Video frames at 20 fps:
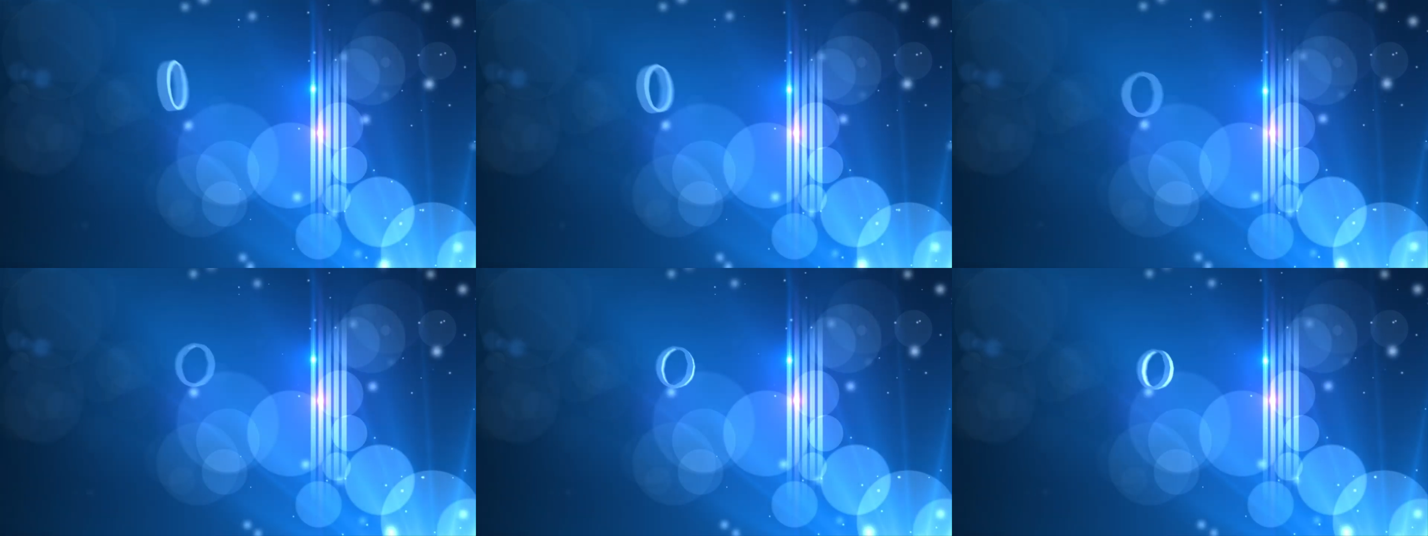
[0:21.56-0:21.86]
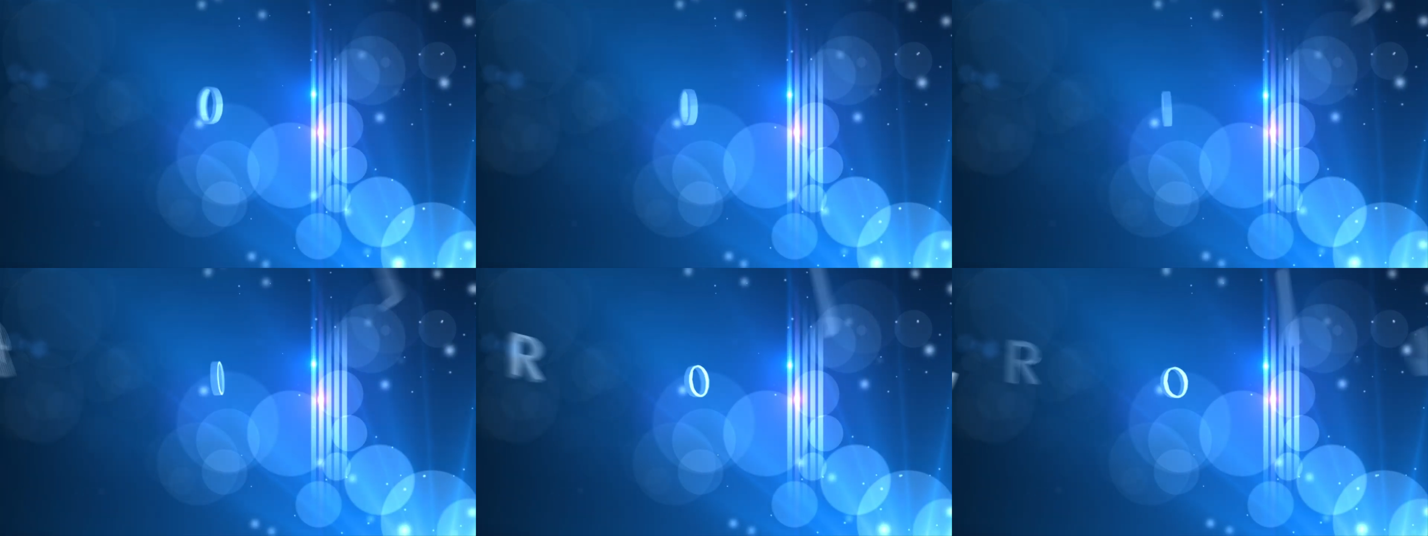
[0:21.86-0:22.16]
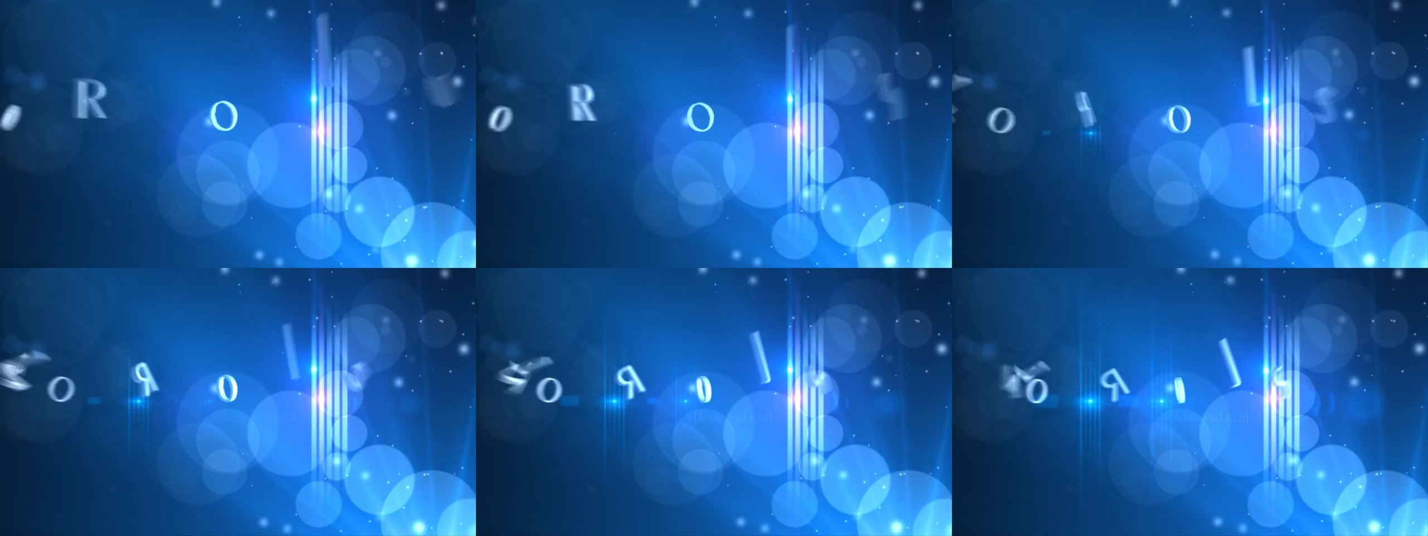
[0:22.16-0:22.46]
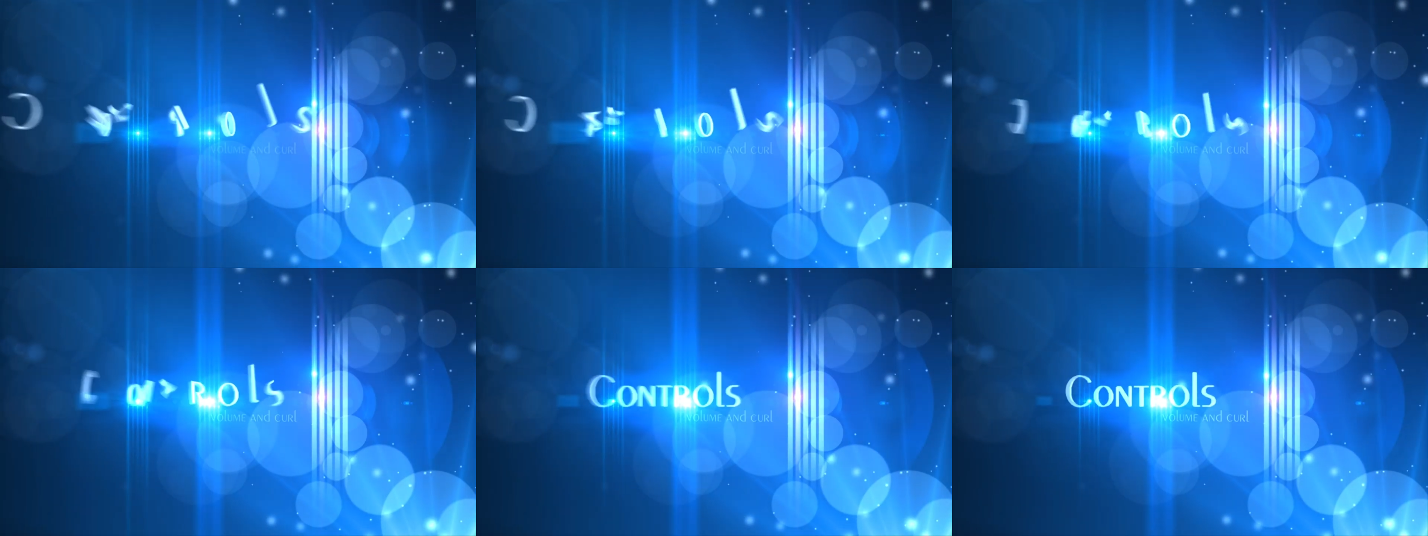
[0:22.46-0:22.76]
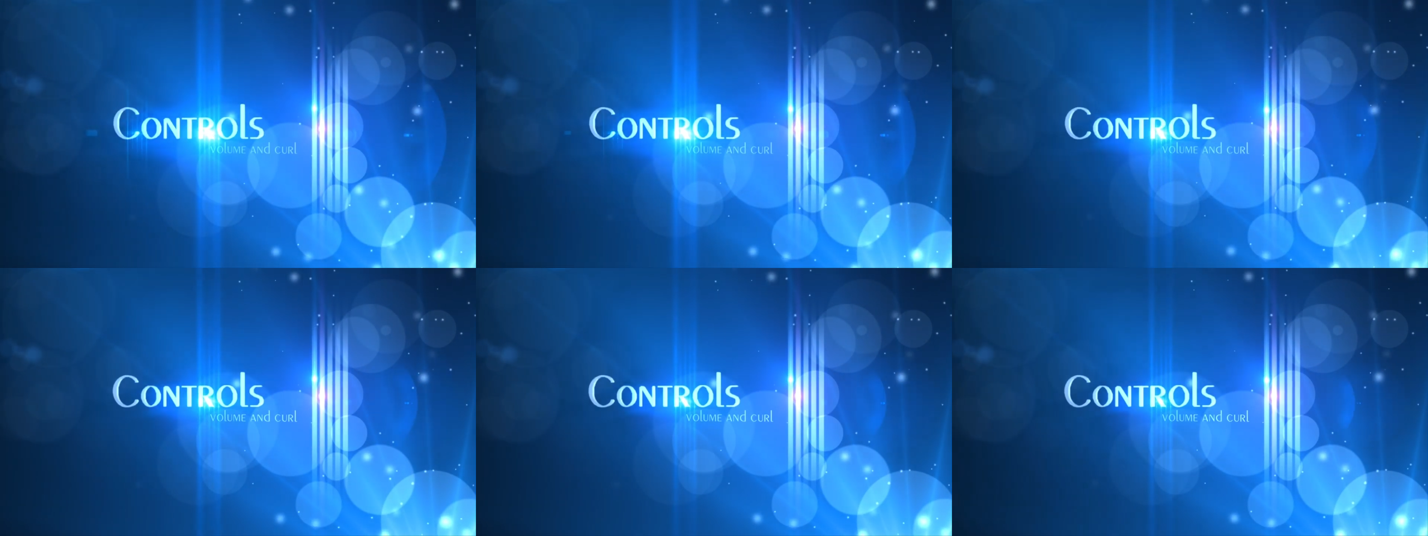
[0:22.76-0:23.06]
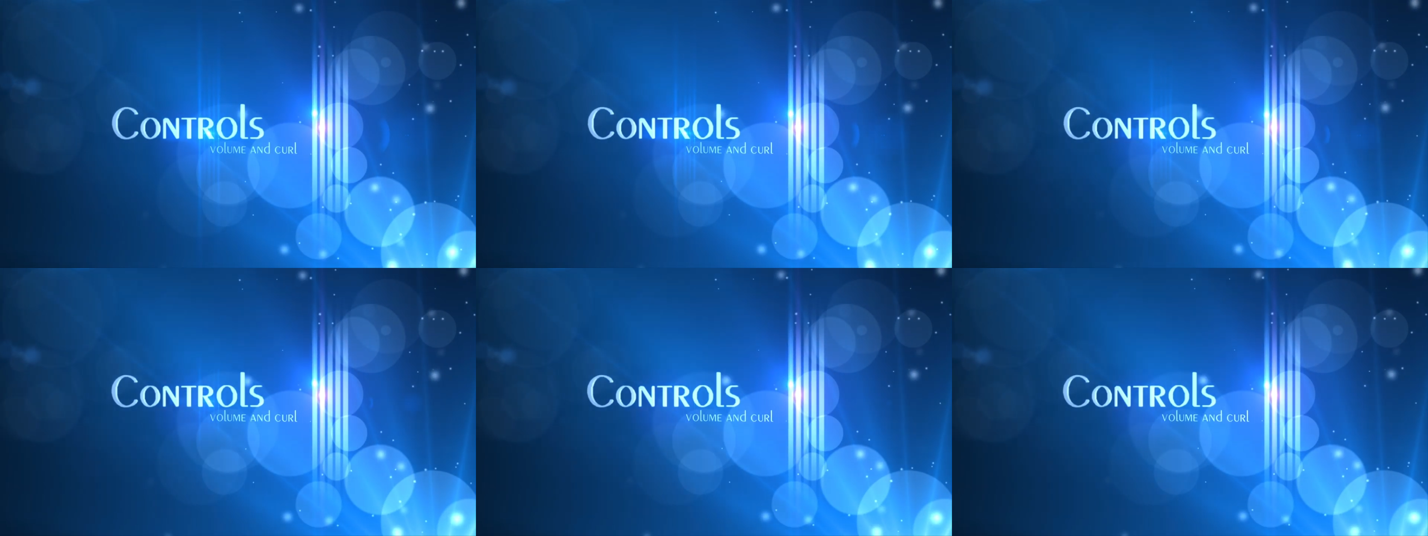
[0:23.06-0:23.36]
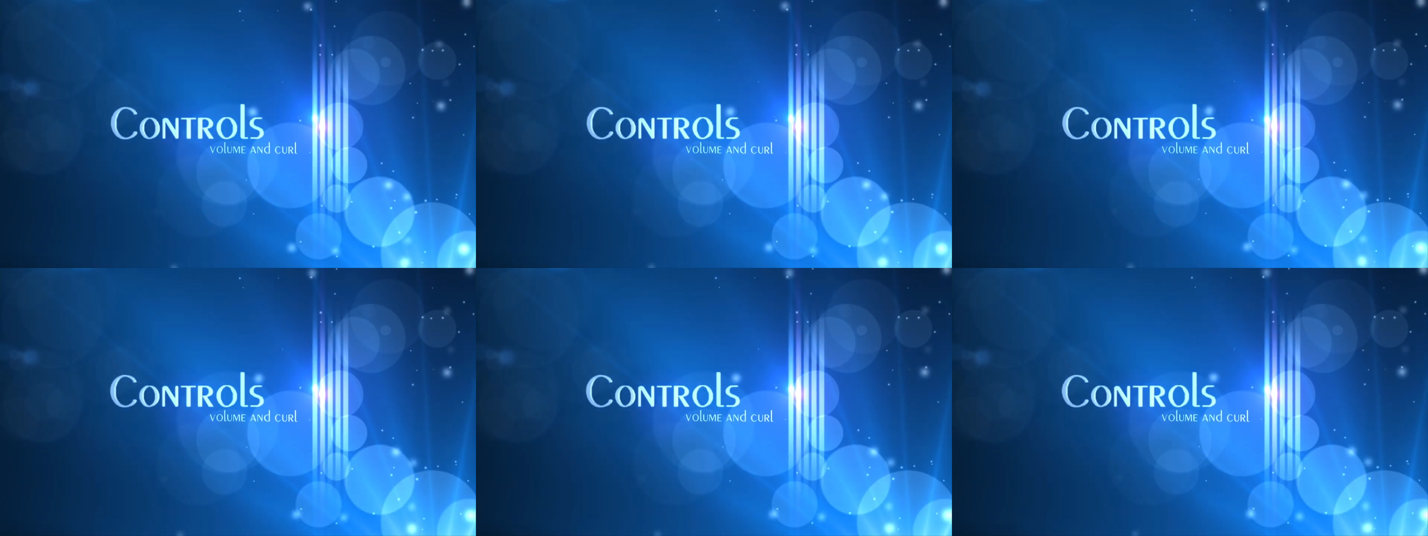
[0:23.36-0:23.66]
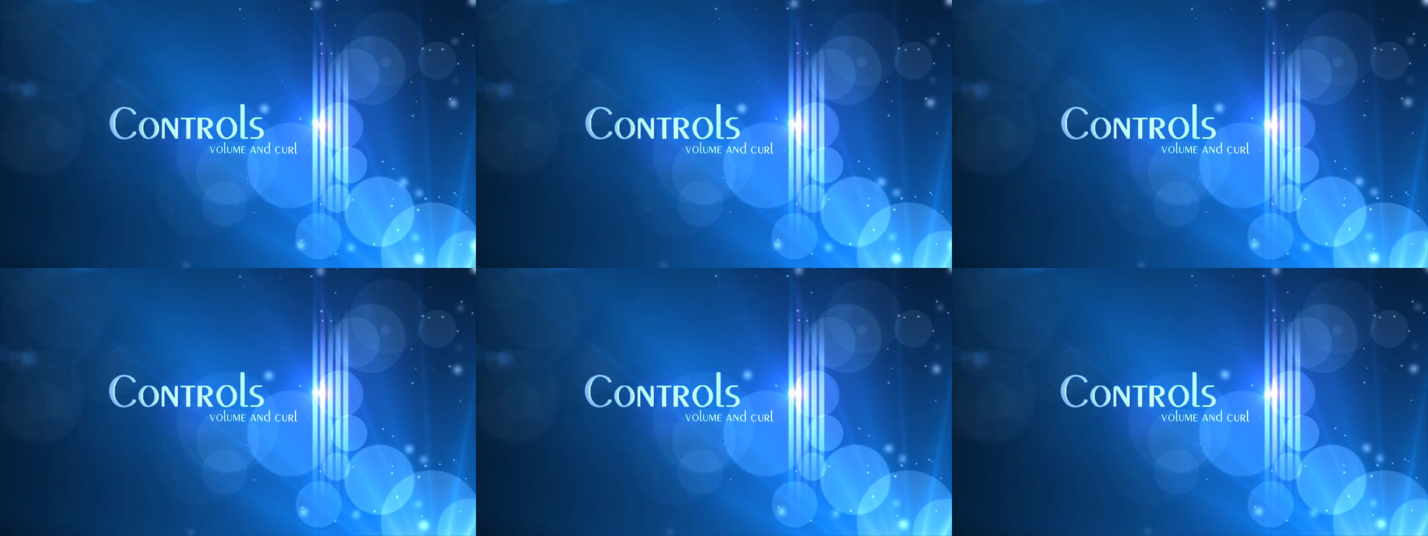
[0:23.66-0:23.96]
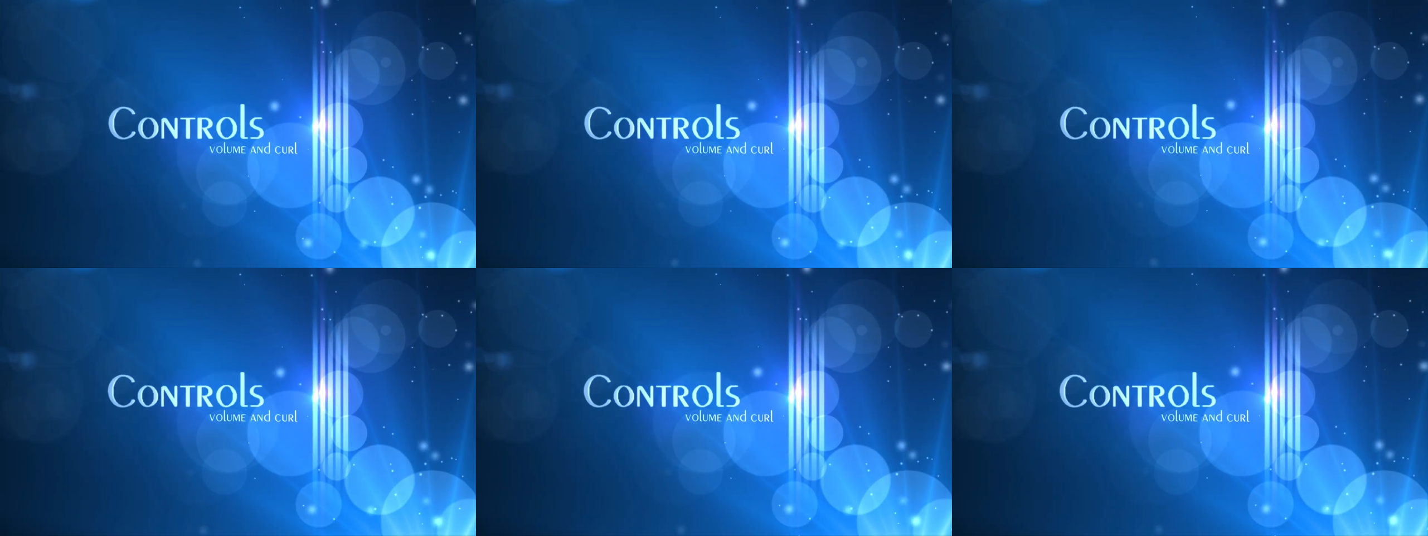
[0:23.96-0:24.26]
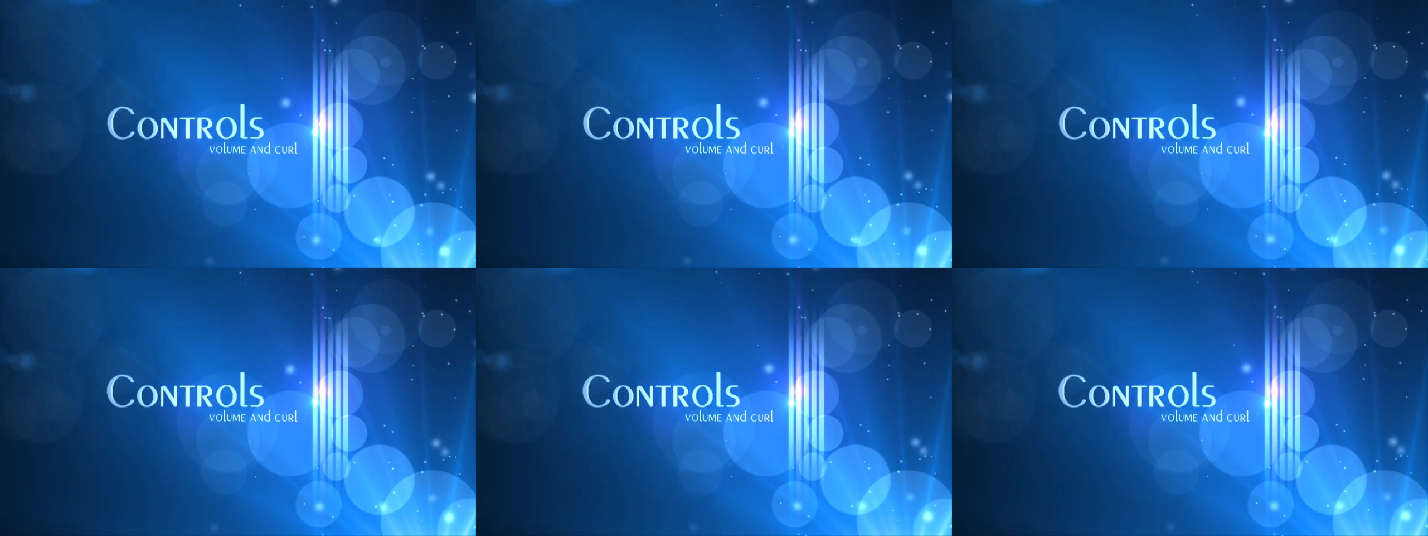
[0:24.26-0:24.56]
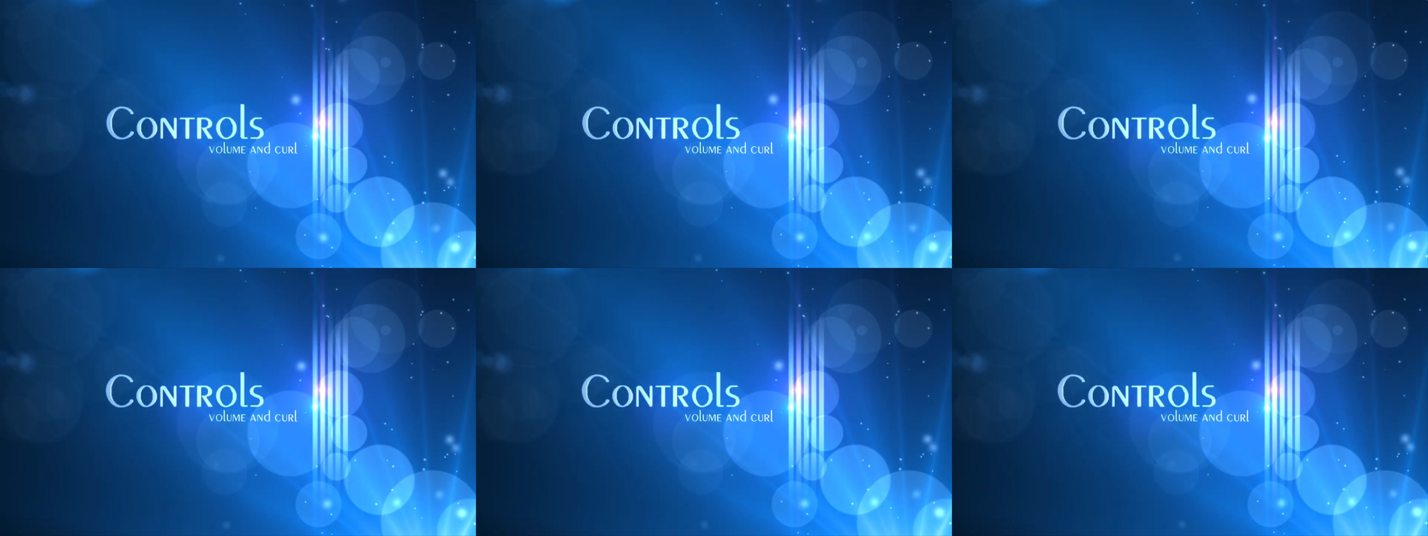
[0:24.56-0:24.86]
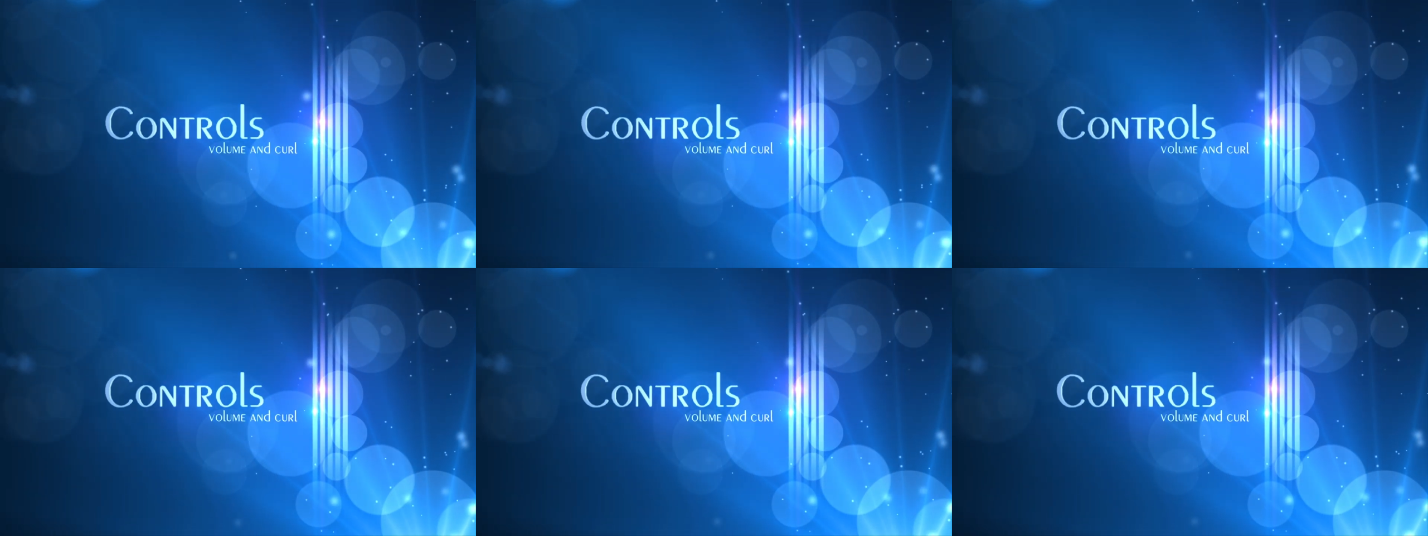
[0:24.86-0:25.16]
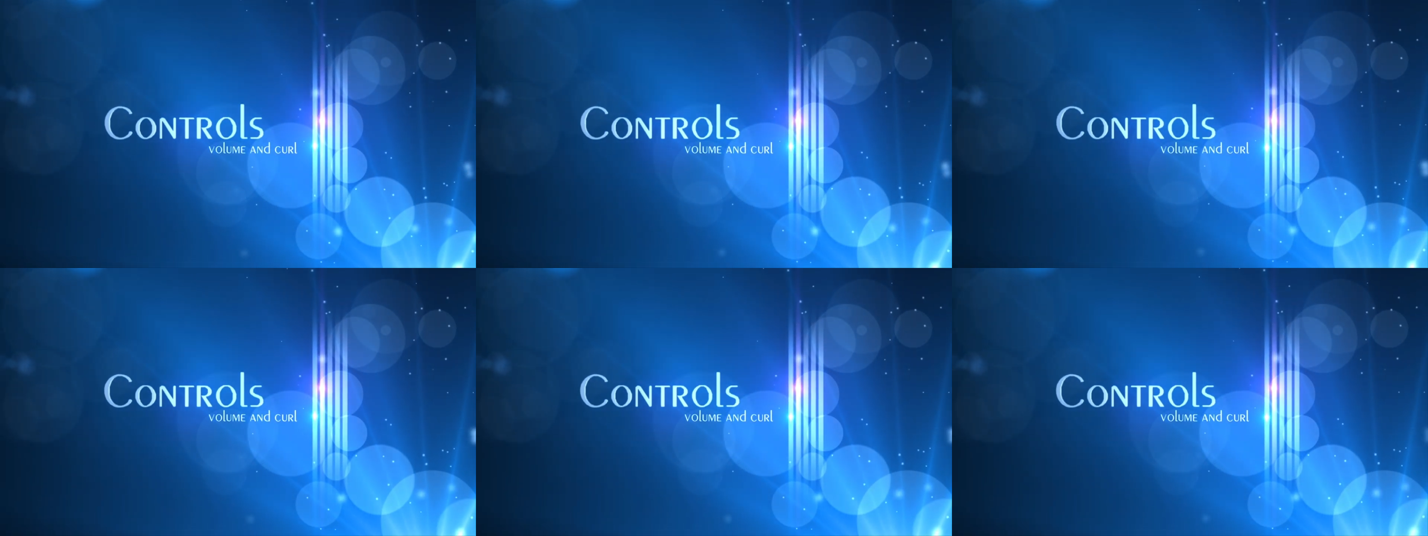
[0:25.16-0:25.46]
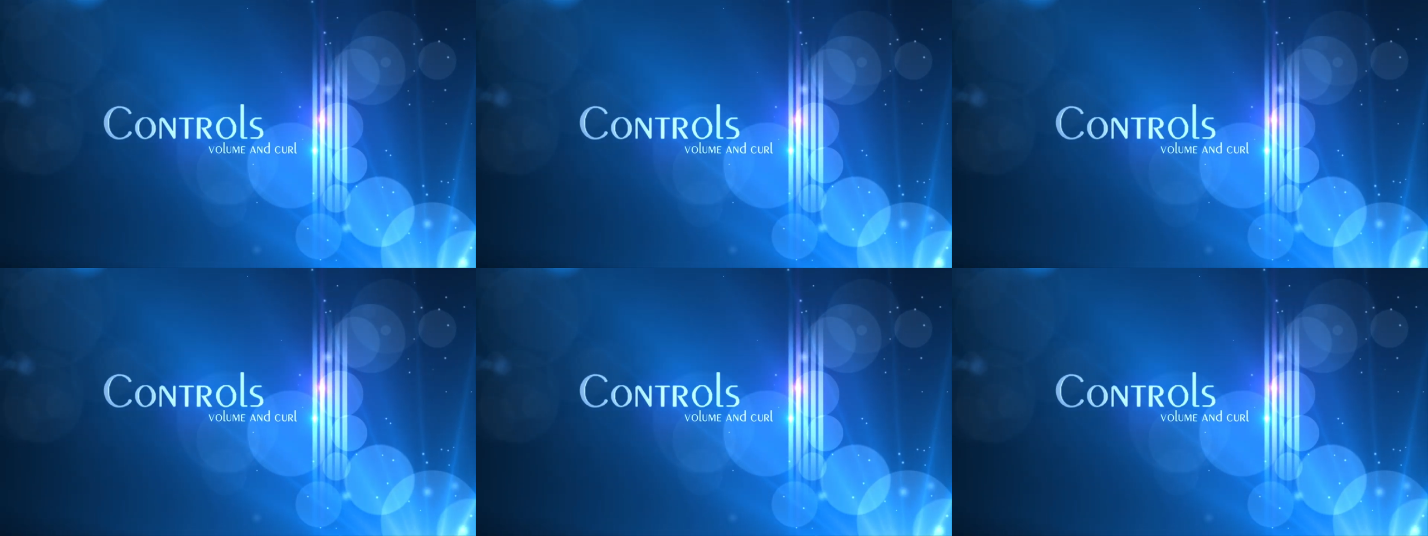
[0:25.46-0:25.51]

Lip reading: [unreadable: no face in view]